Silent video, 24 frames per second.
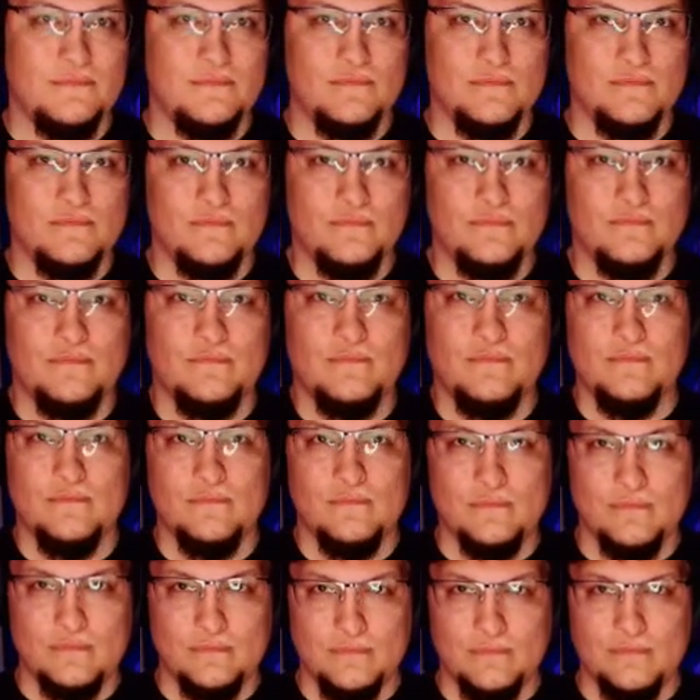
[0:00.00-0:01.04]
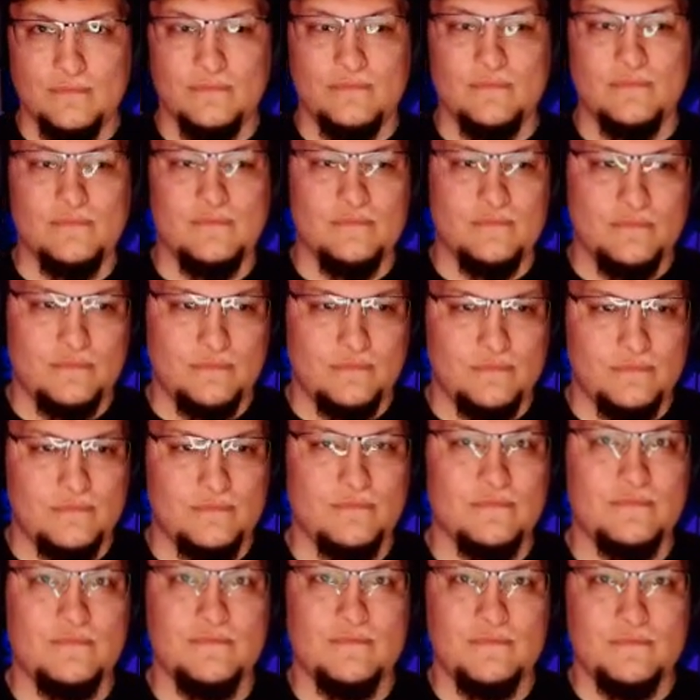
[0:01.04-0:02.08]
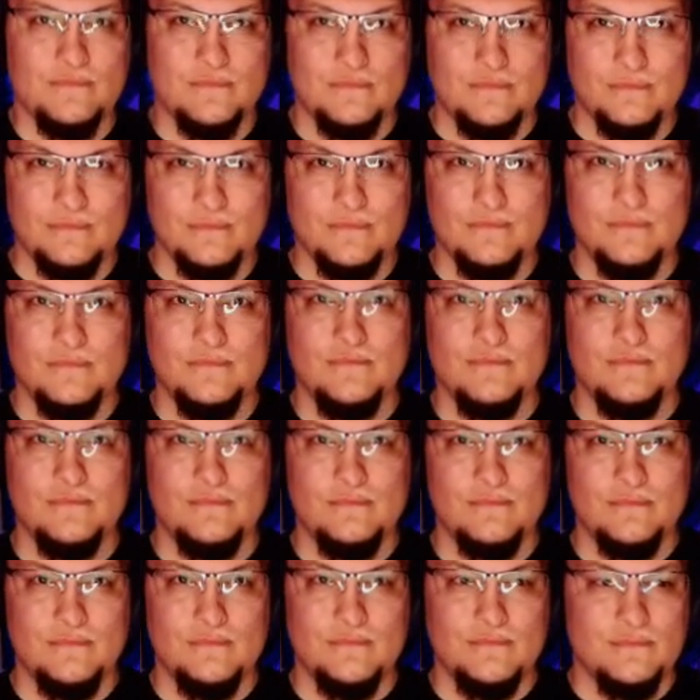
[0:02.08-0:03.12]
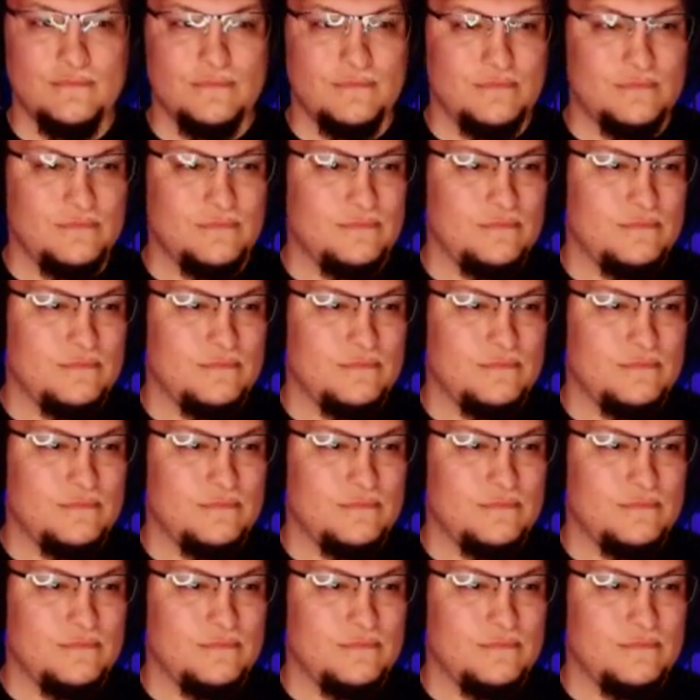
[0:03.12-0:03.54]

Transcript: [no speech]